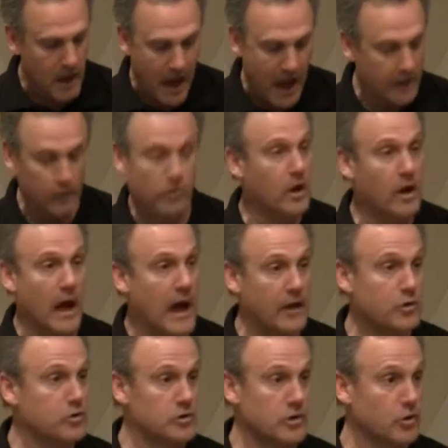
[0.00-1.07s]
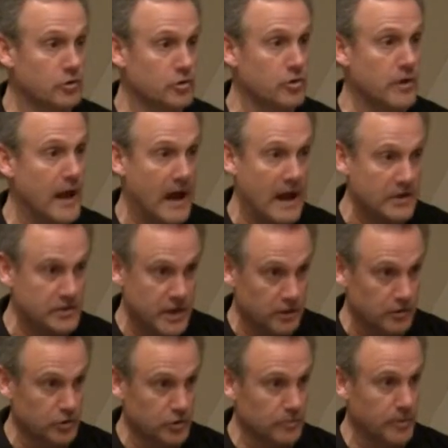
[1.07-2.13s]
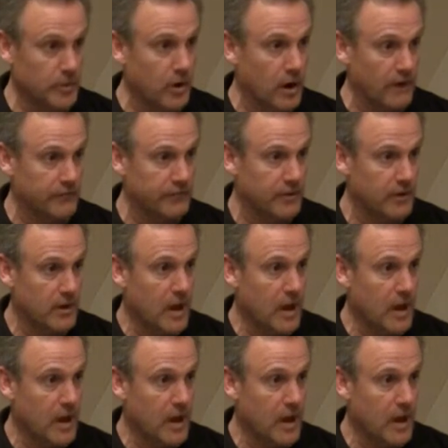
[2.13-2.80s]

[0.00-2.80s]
I usually don't do that. I just take a little bit off.